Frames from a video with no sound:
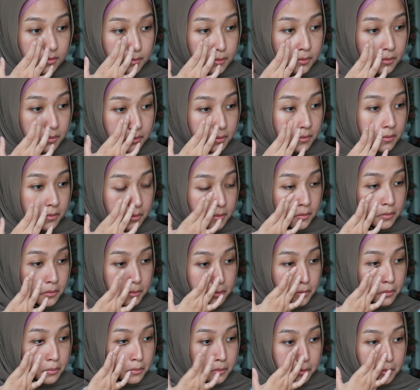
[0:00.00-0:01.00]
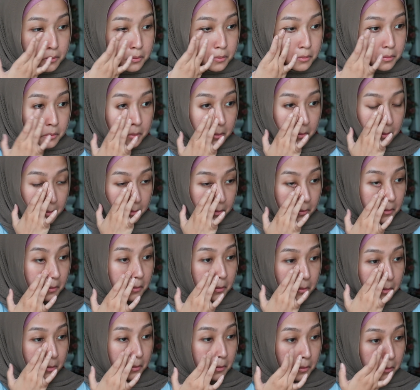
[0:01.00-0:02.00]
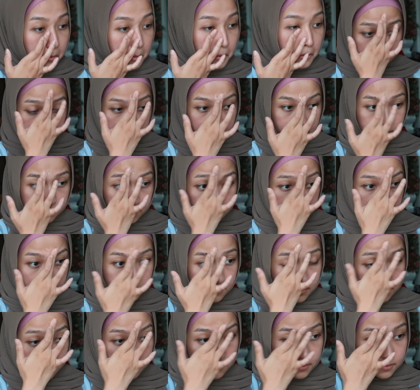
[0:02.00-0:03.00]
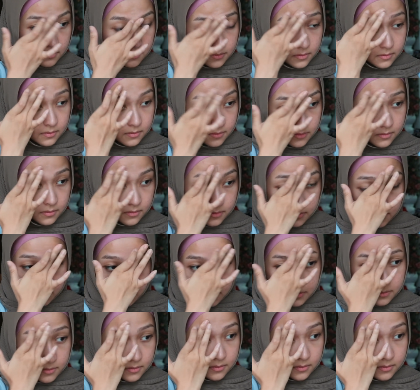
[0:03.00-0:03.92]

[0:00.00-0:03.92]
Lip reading: This primer will help to give you a smooth base before you put on your